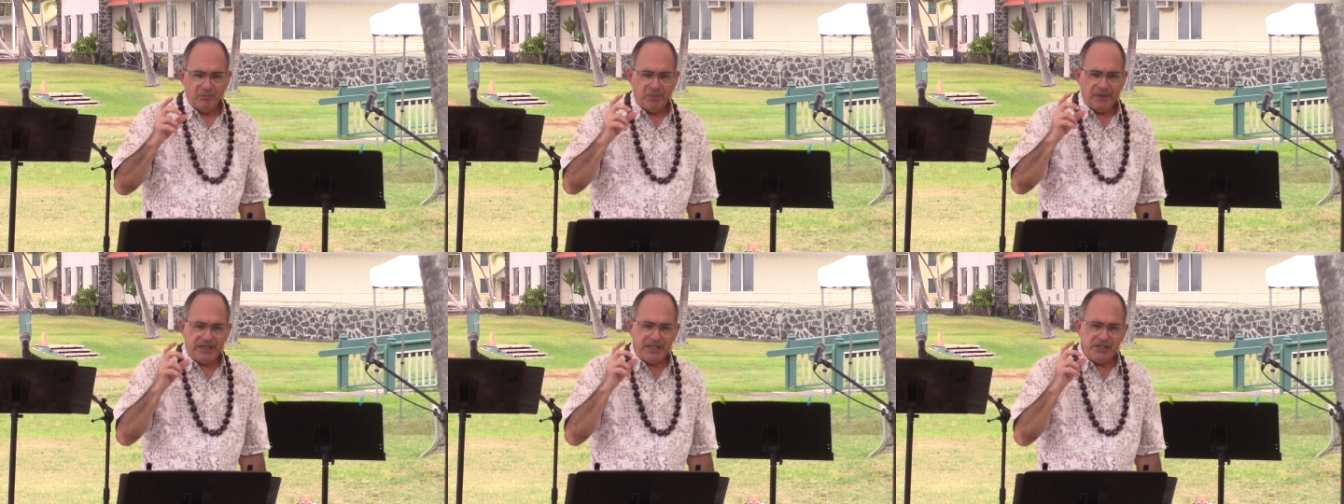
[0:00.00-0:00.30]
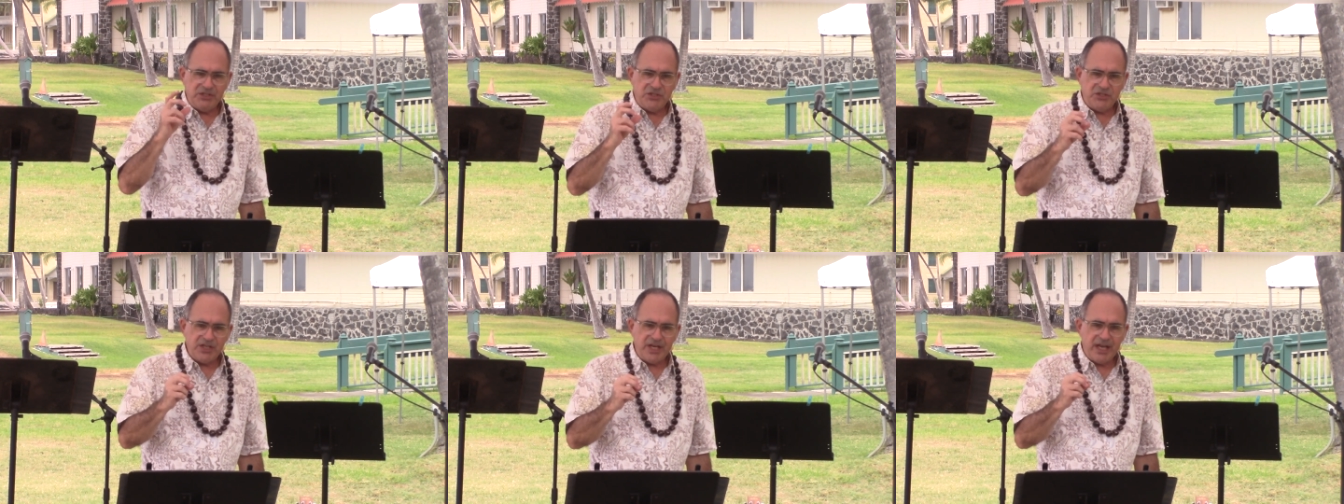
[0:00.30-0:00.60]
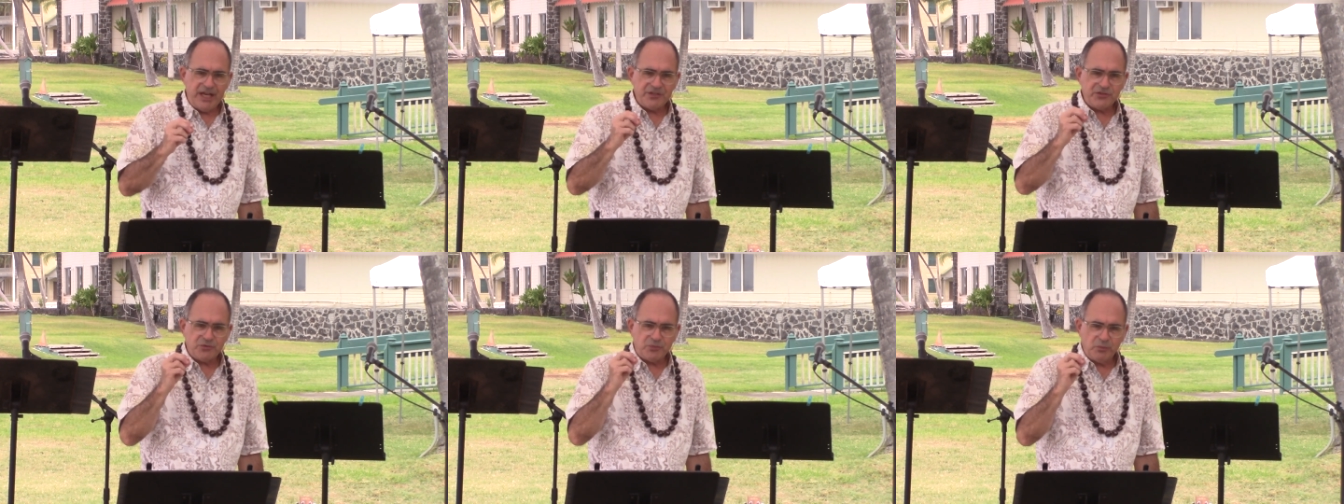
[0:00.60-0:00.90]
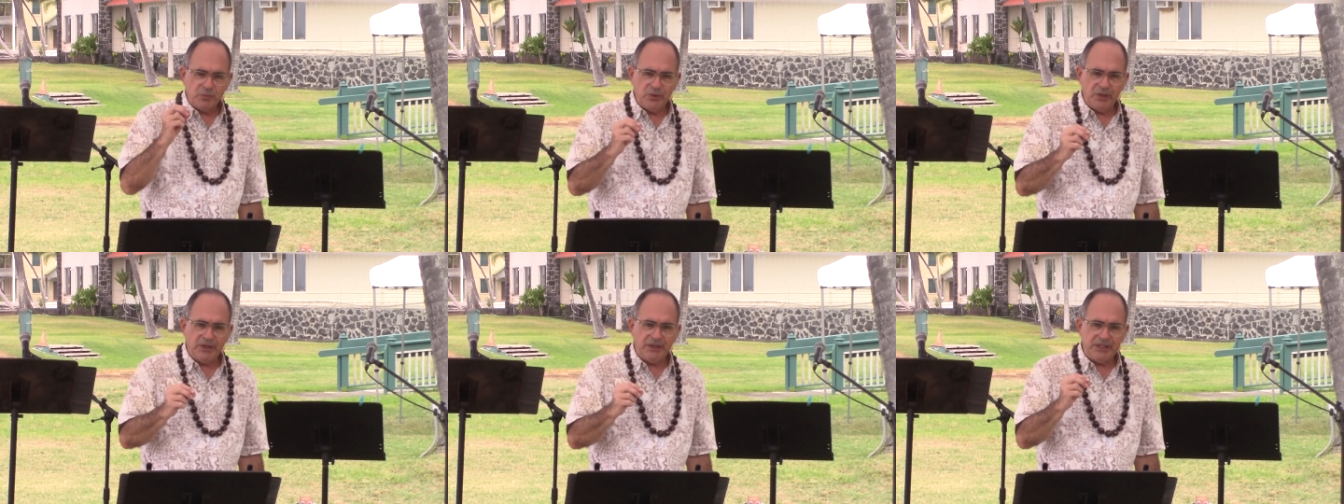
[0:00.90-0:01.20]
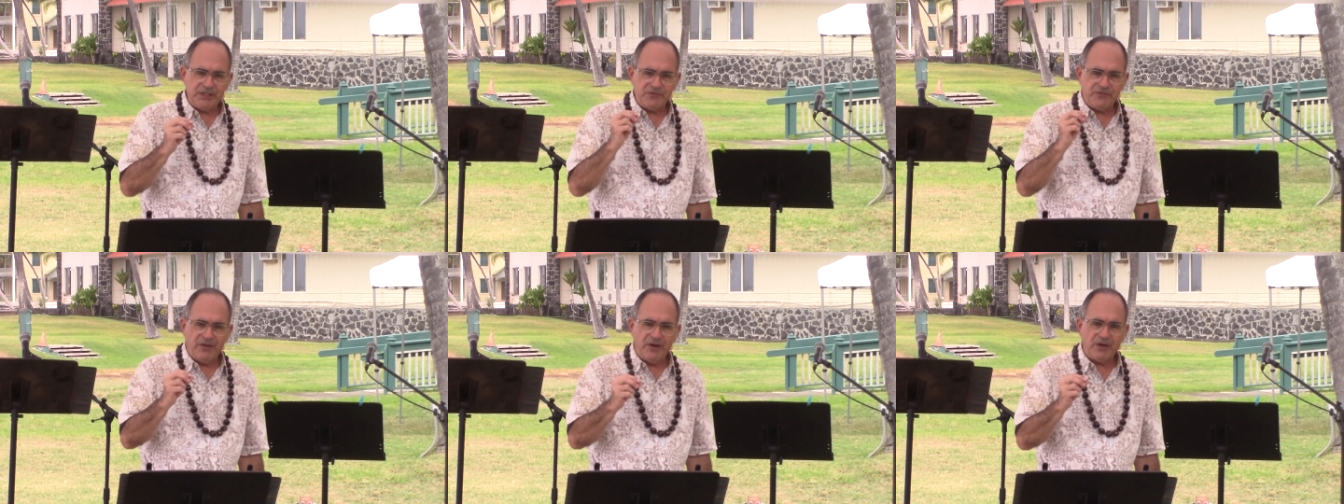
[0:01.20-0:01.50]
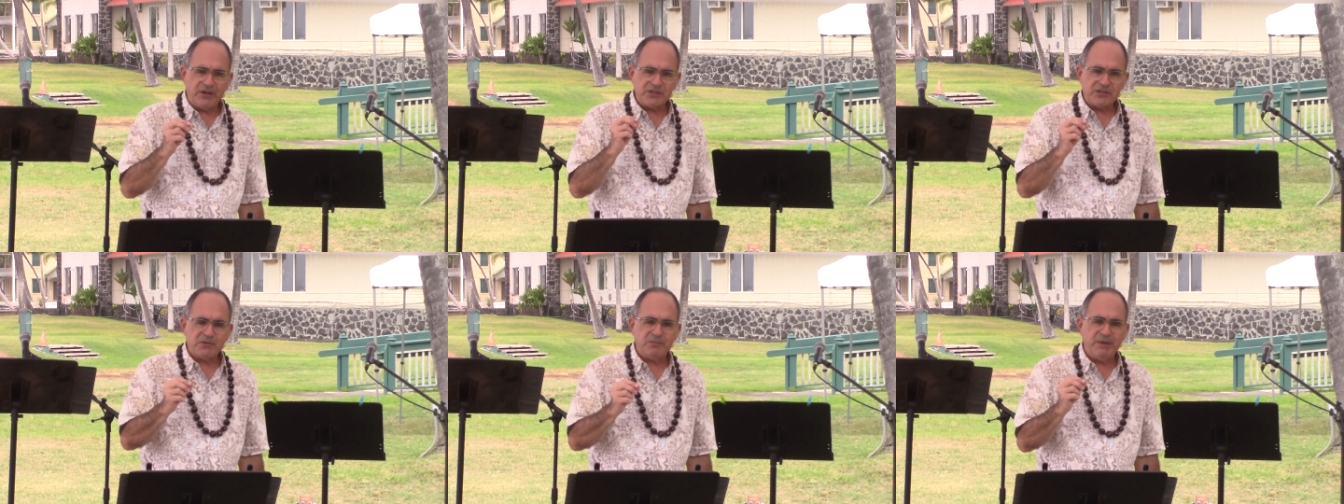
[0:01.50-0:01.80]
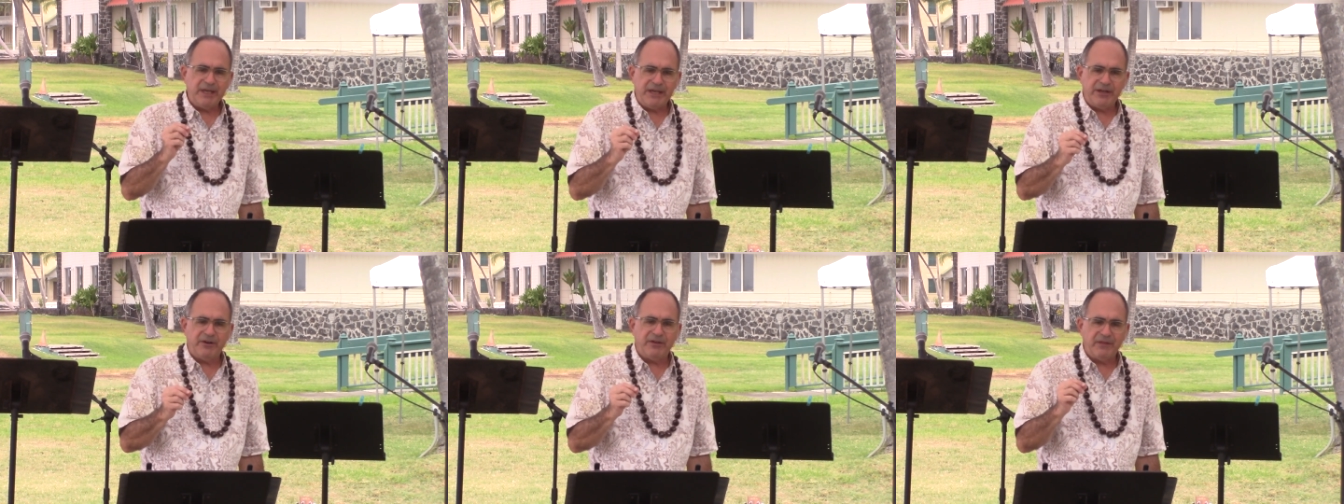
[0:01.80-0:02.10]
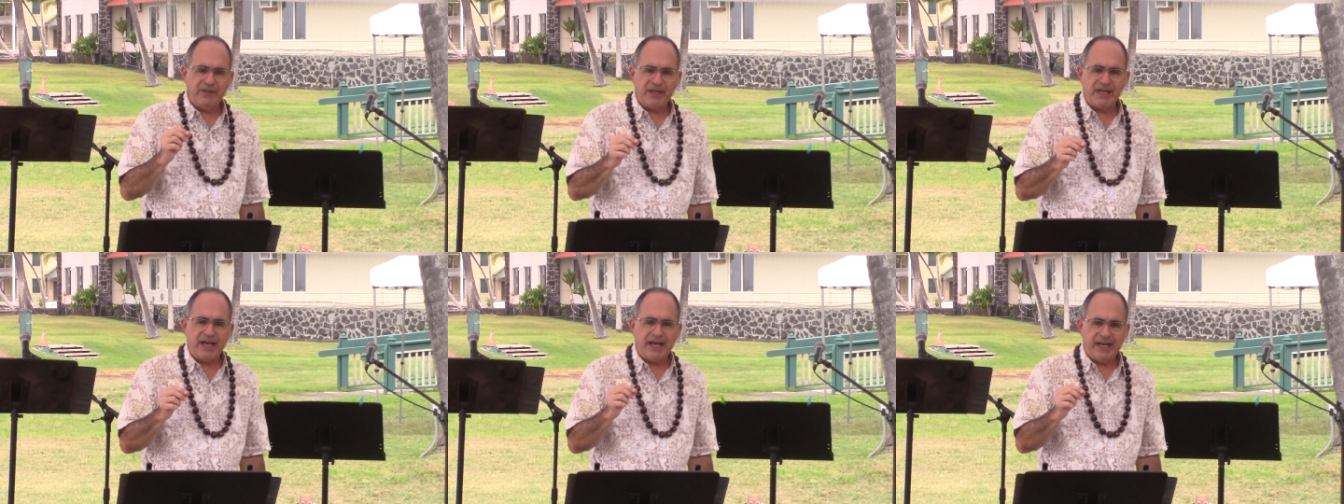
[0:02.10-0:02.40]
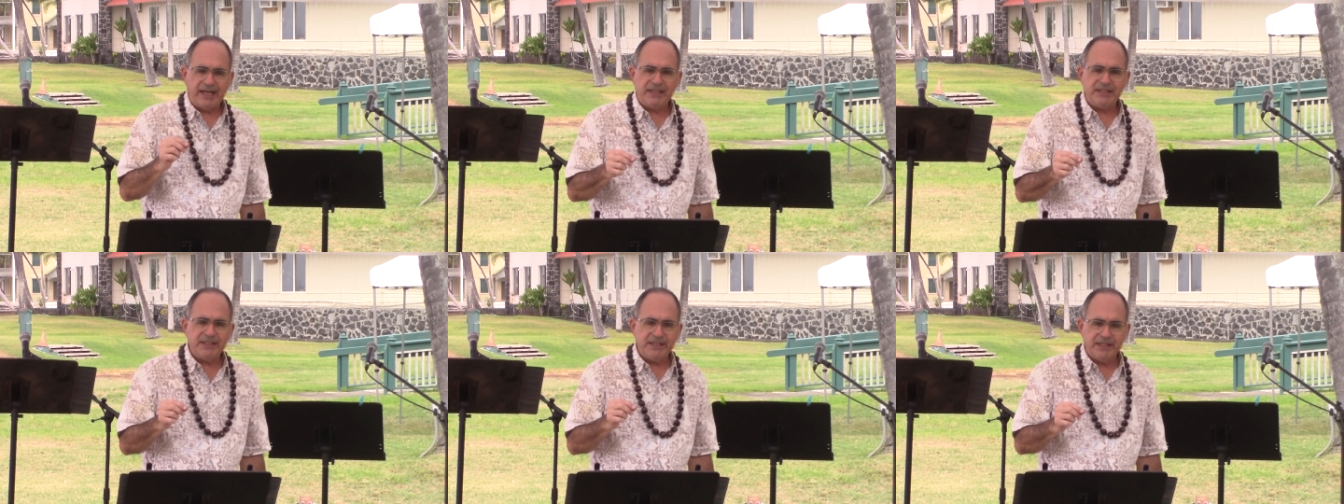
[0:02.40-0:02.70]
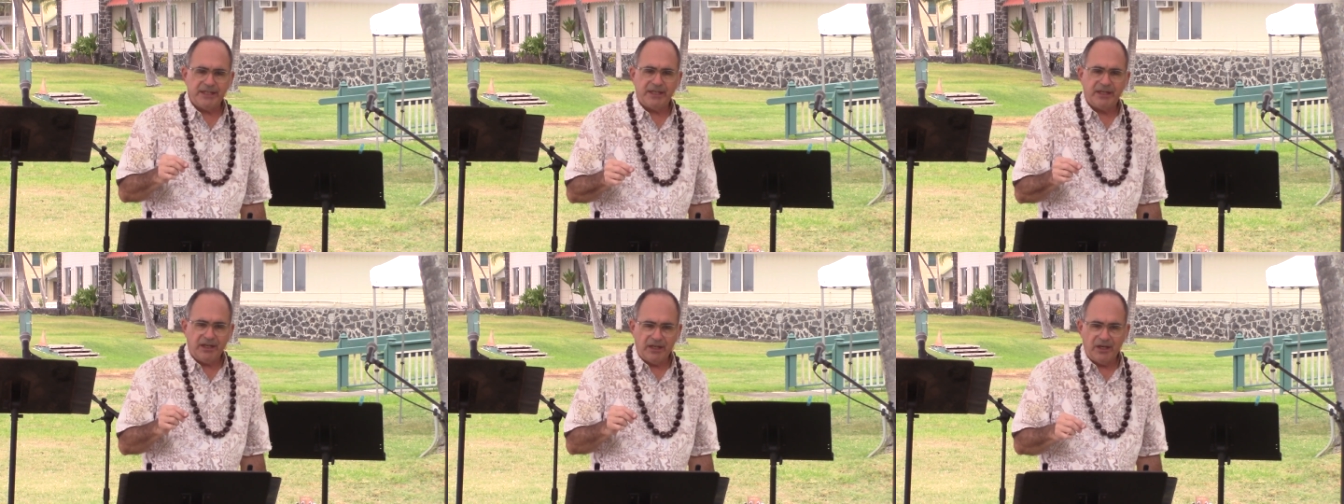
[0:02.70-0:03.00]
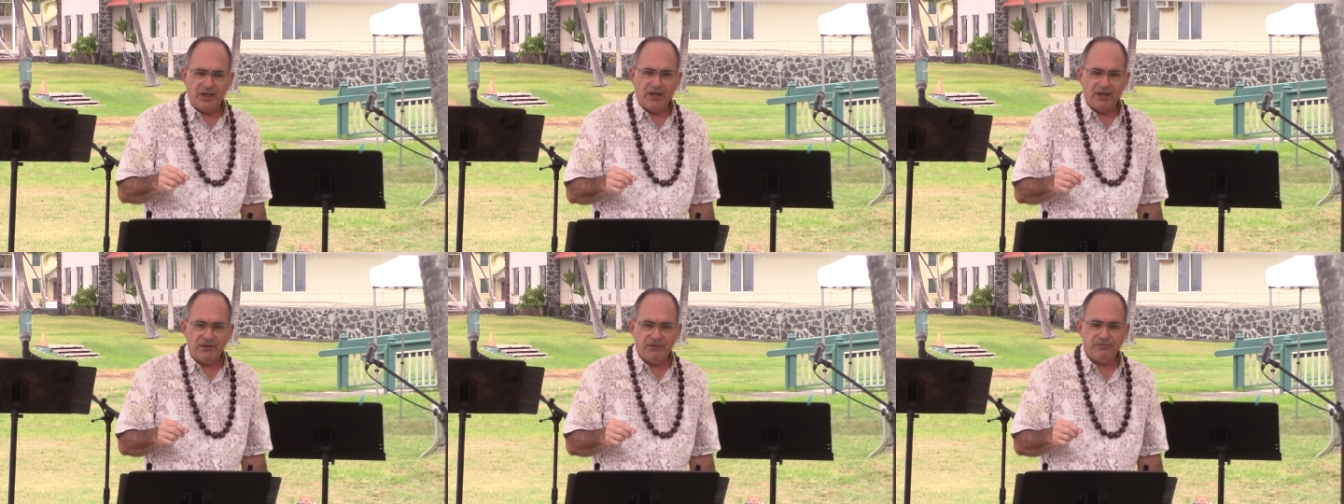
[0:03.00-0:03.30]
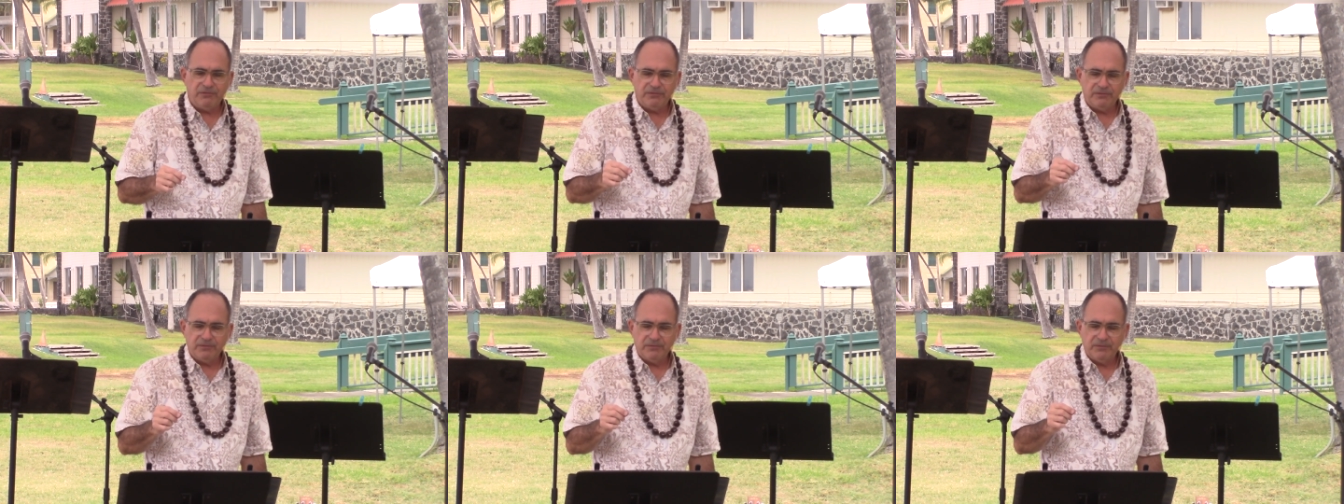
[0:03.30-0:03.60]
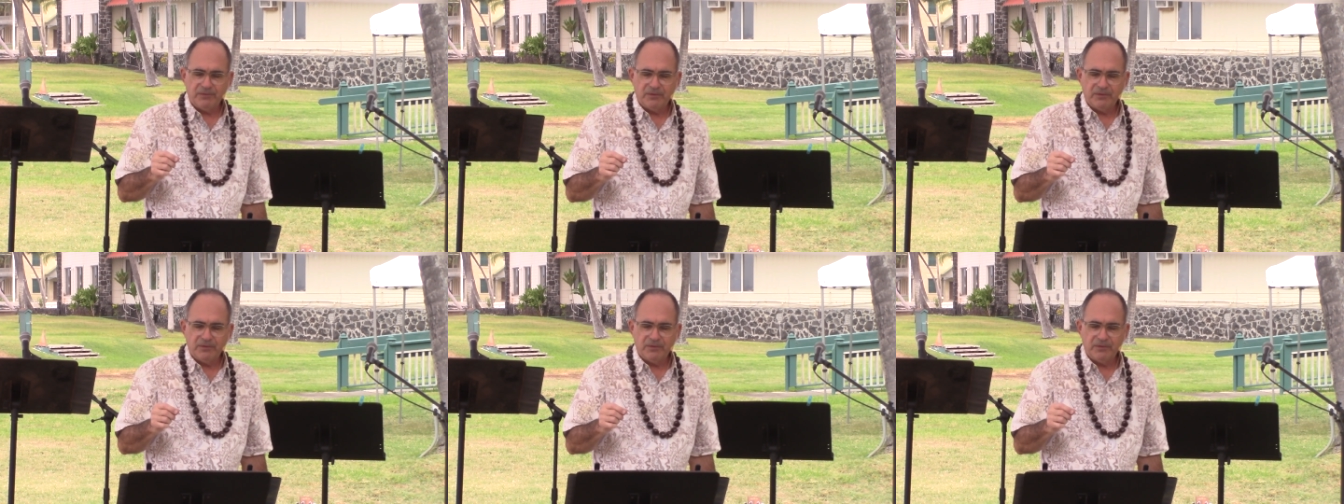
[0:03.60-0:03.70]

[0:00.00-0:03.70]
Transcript: But he just really focused me in on the idea of